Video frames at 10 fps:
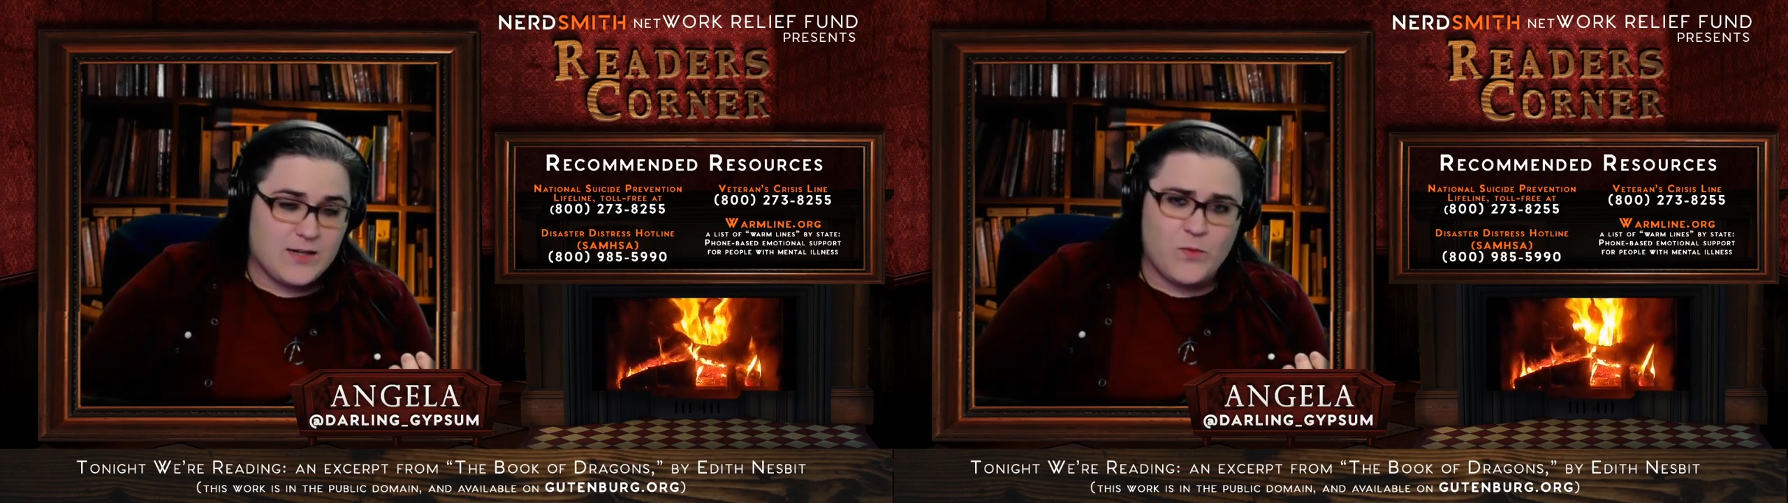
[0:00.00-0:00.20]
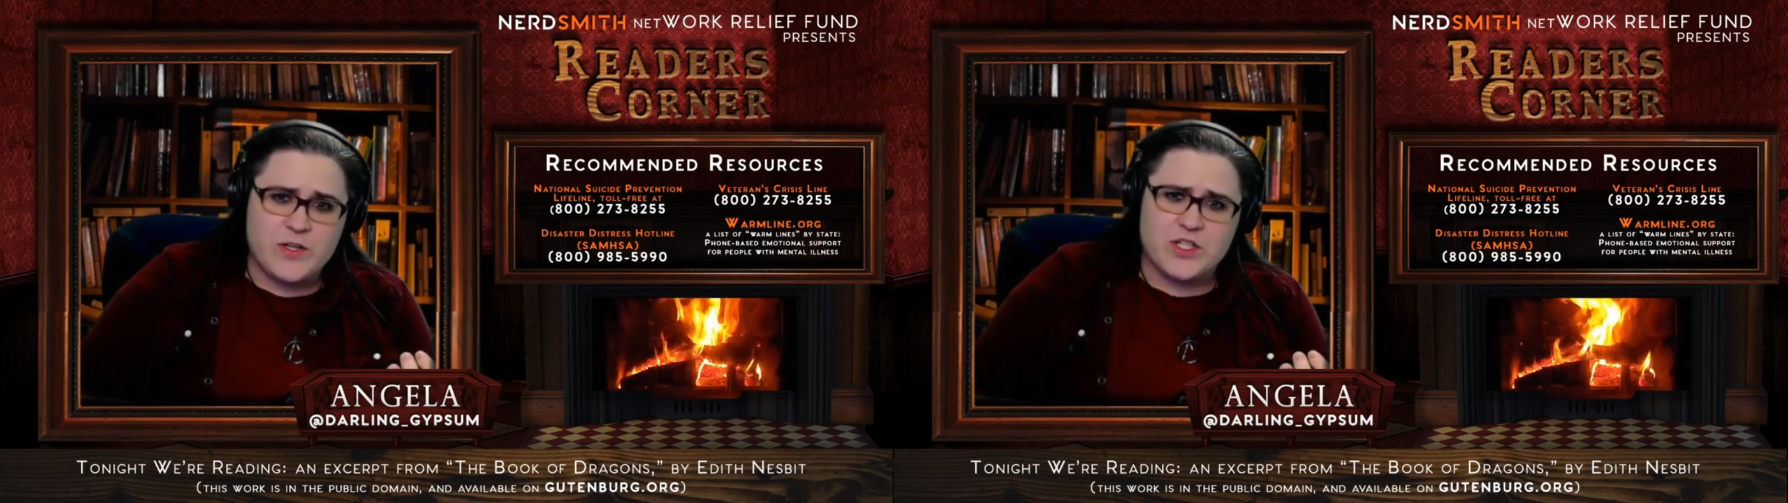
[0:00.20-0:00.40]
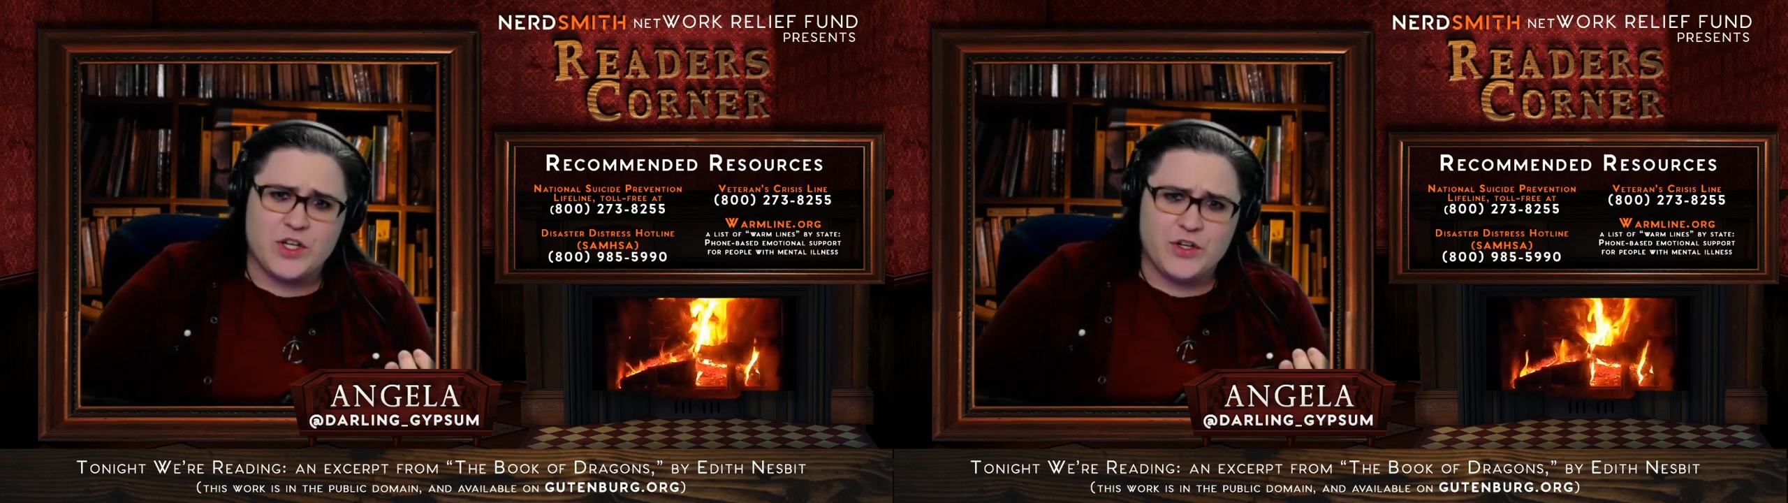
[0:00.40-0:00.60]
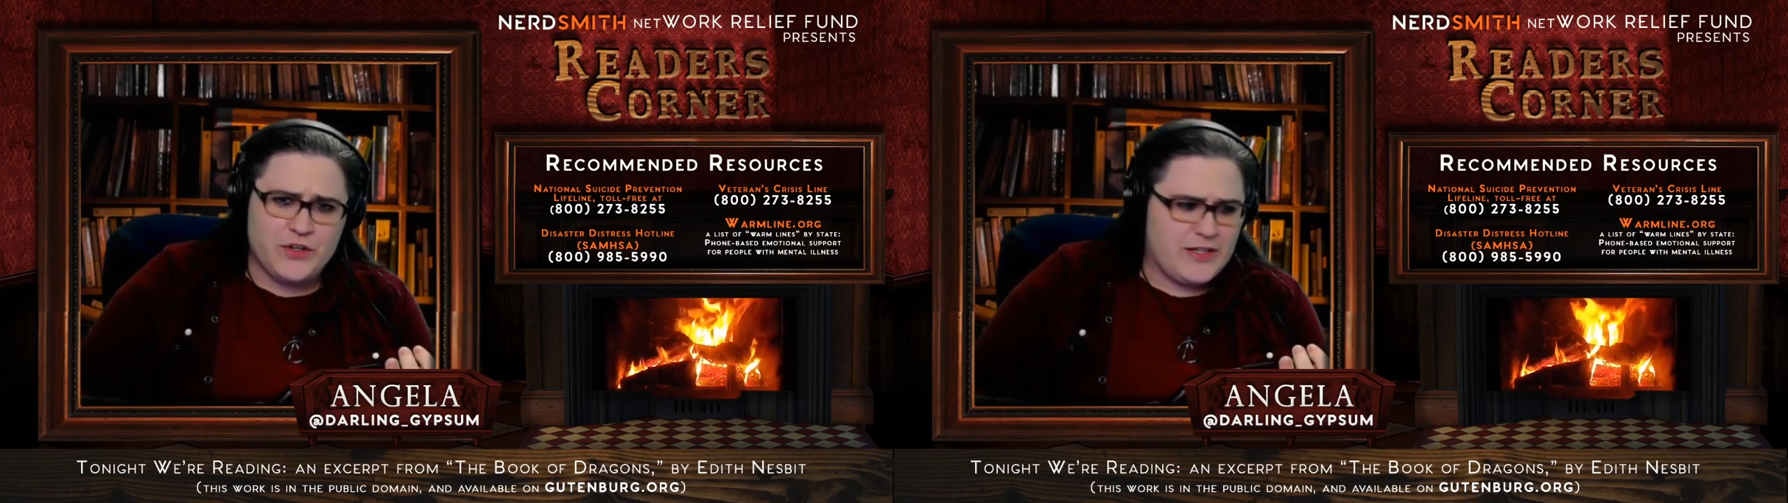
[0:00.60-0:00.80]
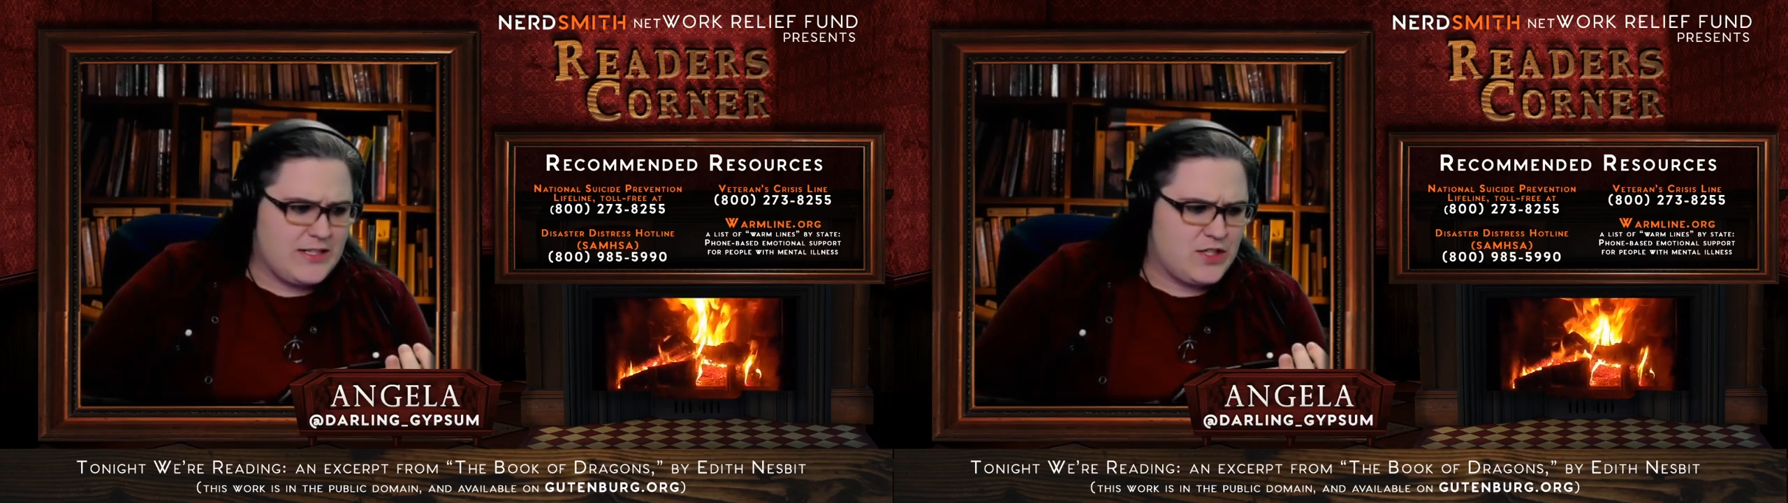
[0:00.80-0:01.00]
and want to
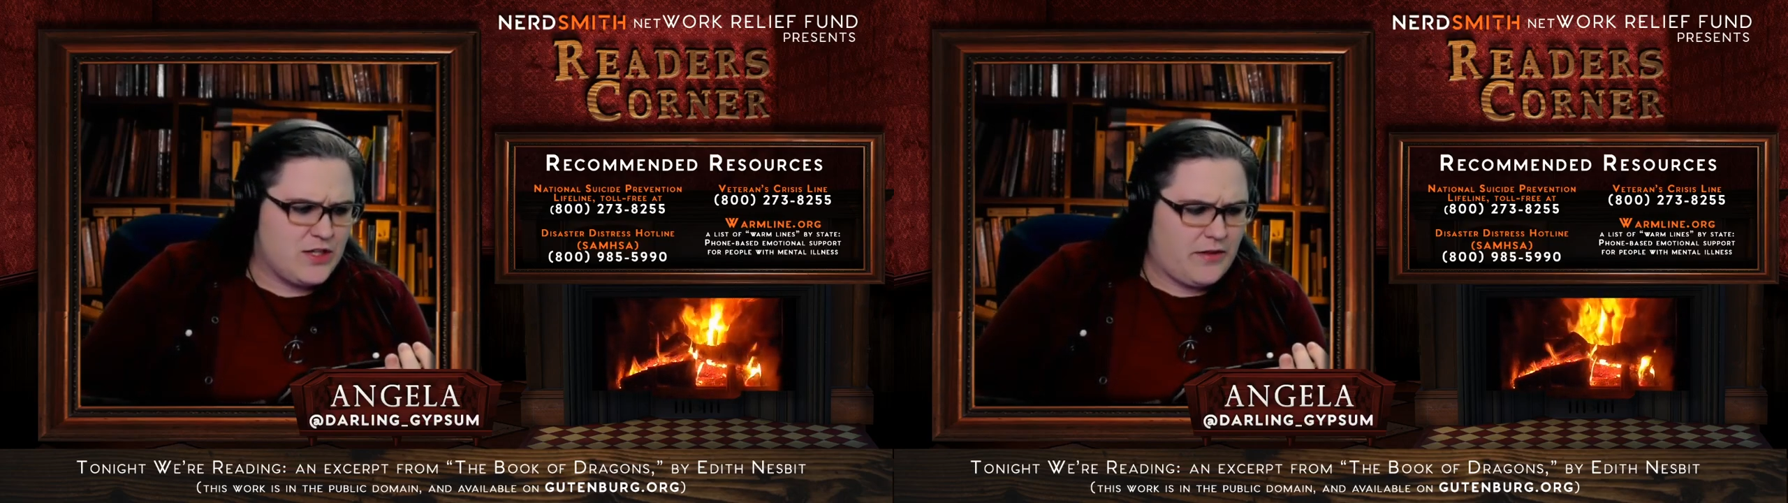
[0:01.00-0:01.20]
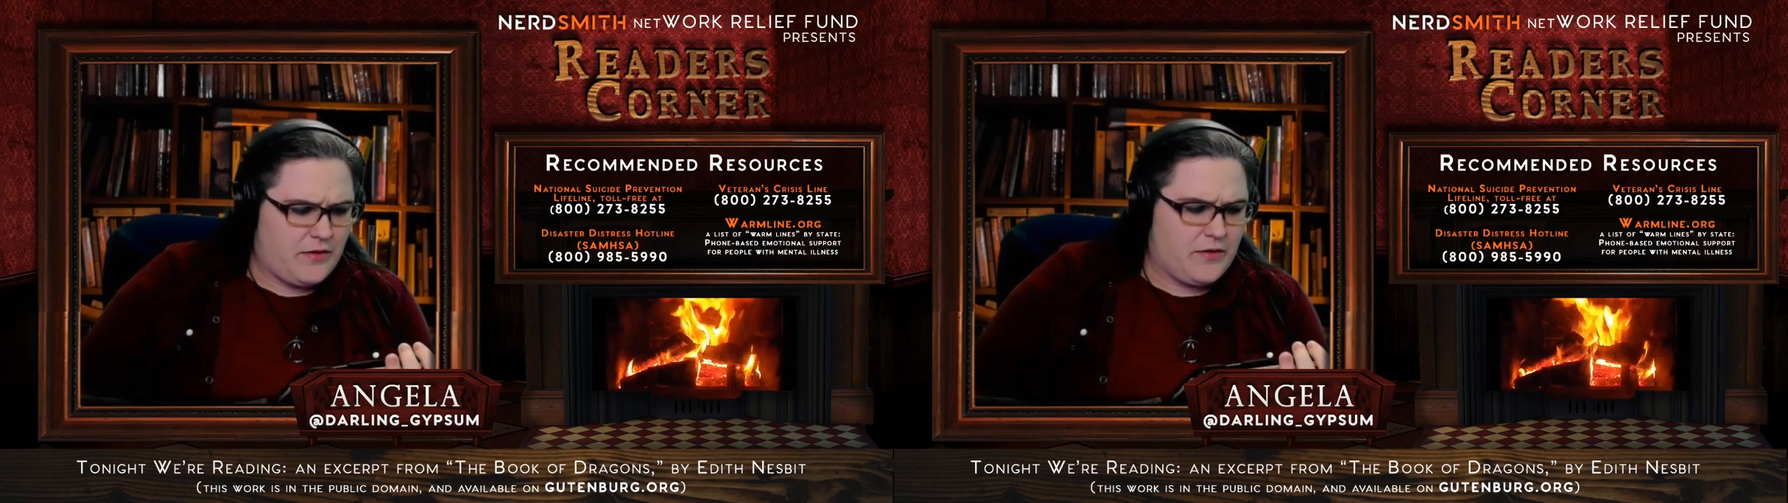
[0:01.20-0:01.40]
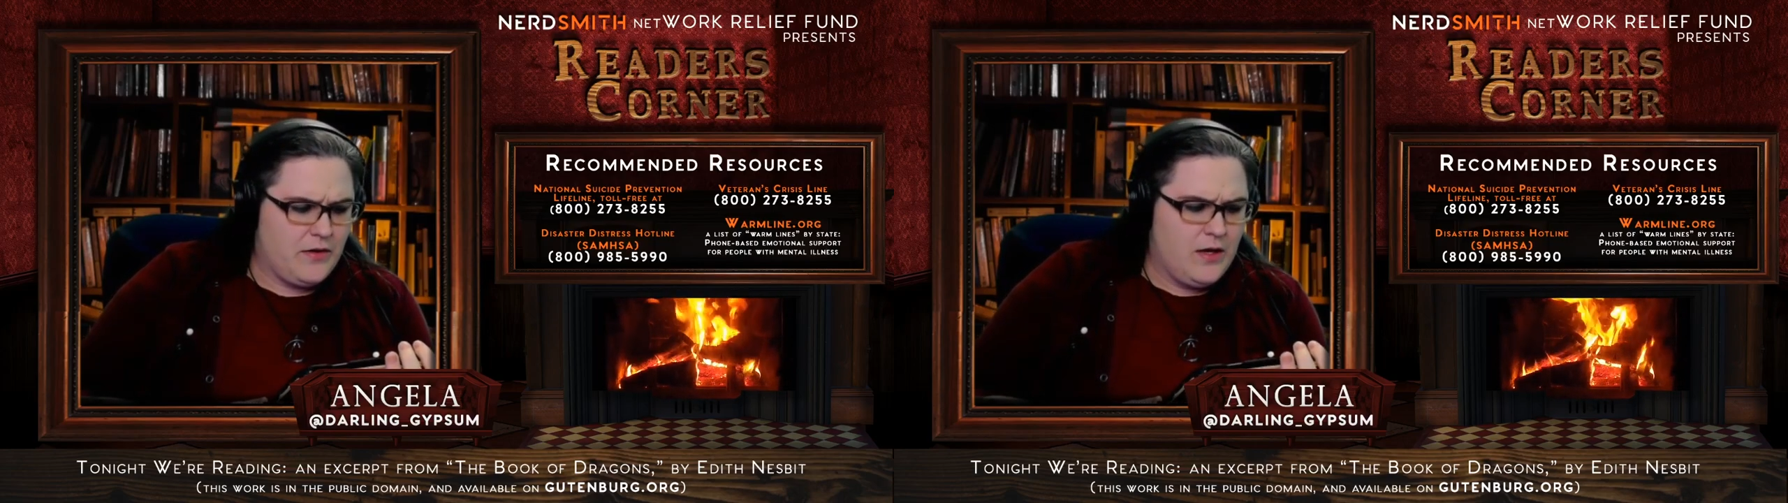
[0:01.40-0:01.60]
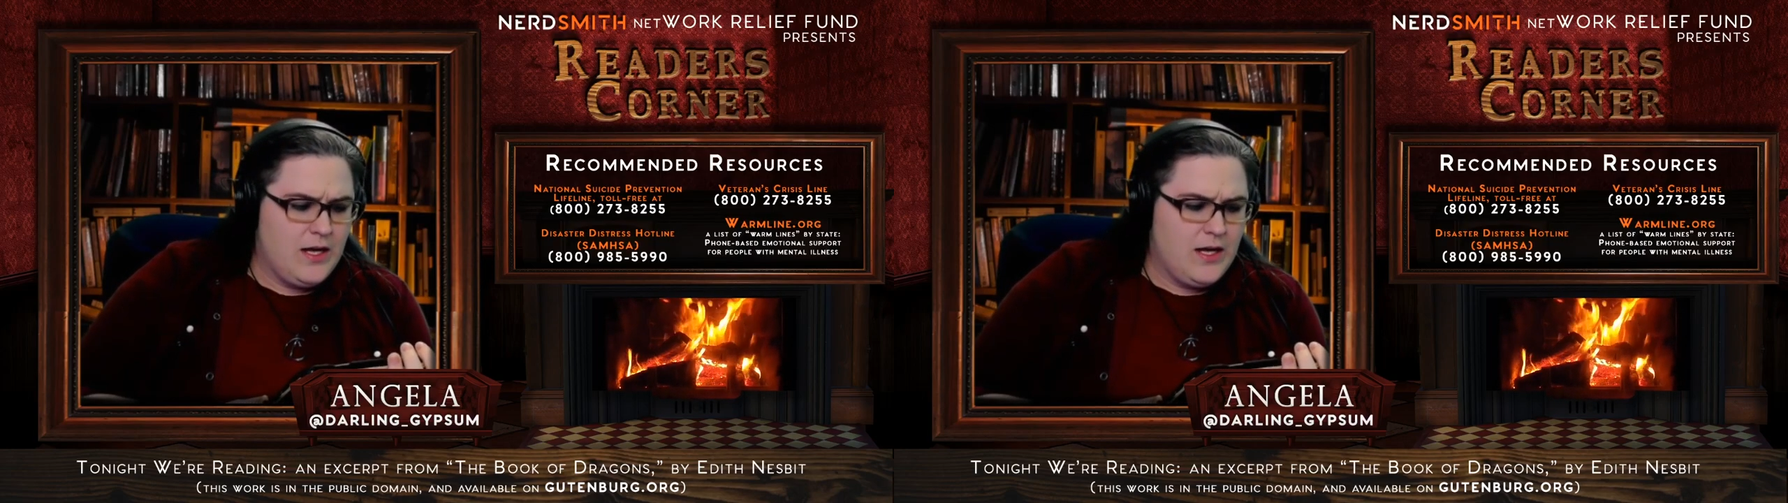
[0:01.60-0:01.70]
hurt each other.